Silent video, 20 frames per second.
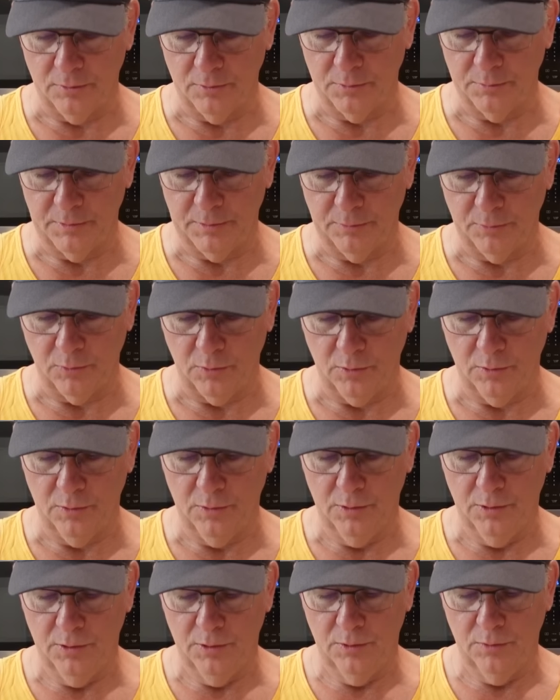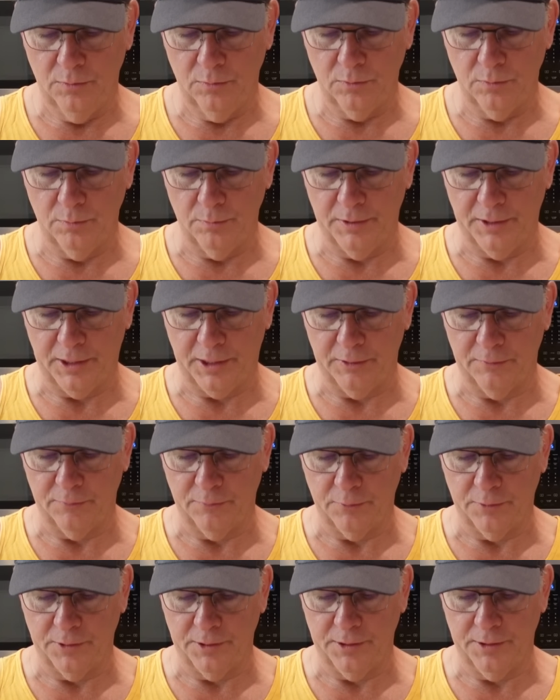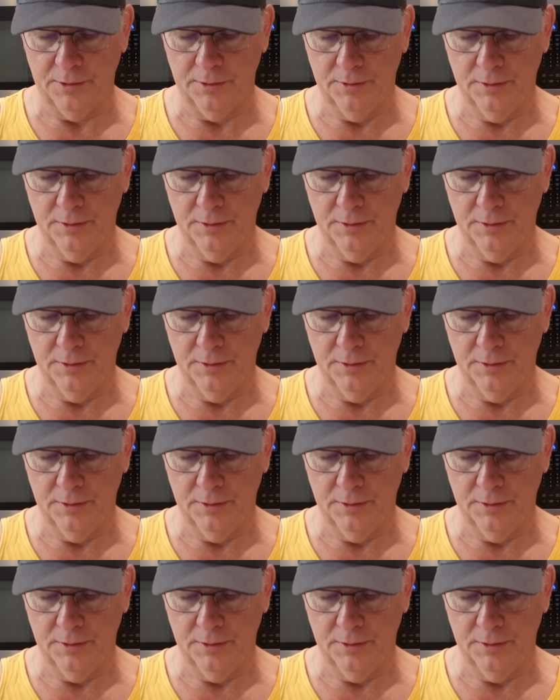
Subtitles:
and maybe we'll make it for you.